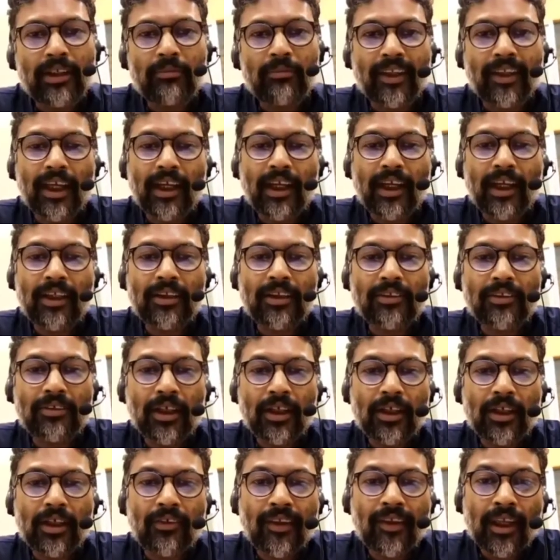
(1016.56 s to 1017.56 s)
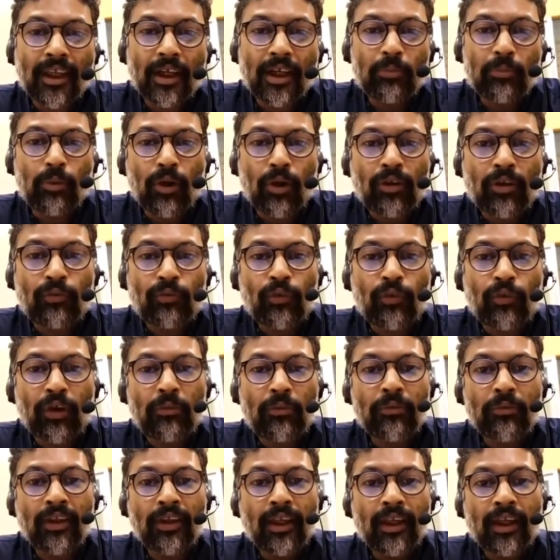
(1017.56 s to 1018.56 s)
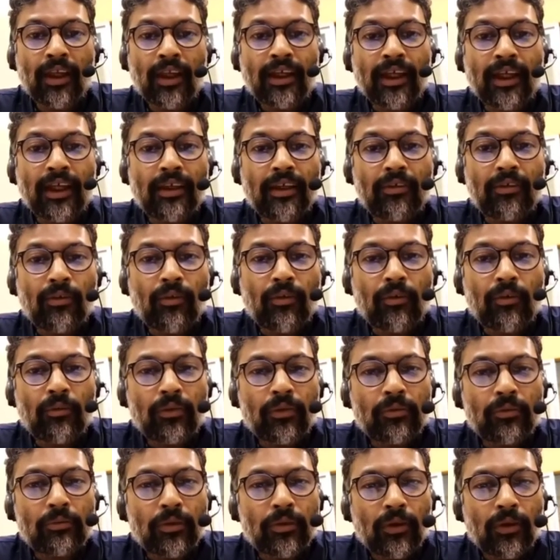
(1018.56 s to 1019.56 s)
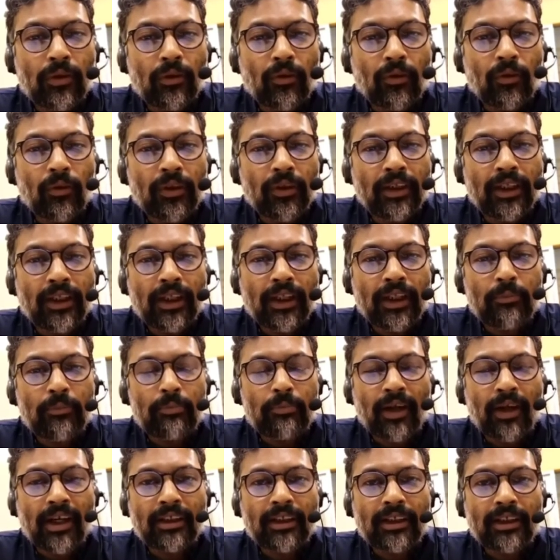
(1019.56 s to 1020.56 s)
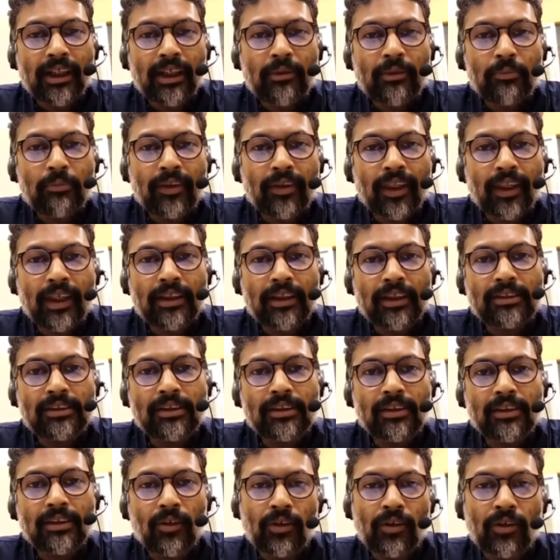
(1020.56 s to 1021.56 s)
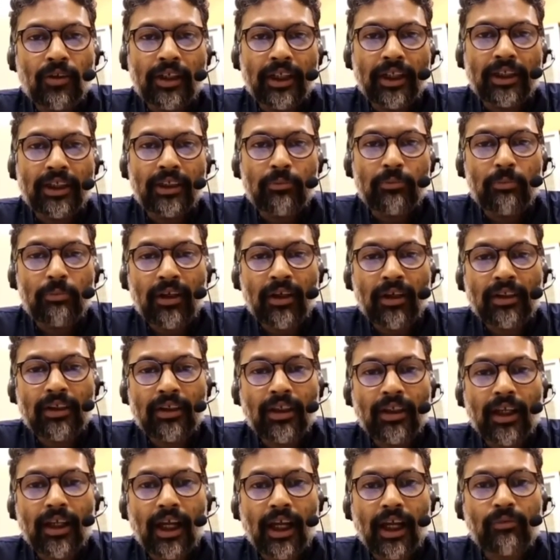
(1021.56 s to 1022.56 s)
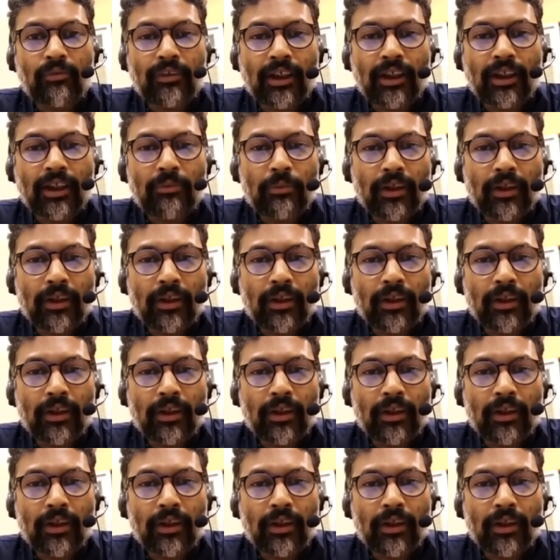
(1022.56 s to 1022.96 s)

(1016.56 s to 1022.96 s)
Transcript: the block from only punctum is located, but after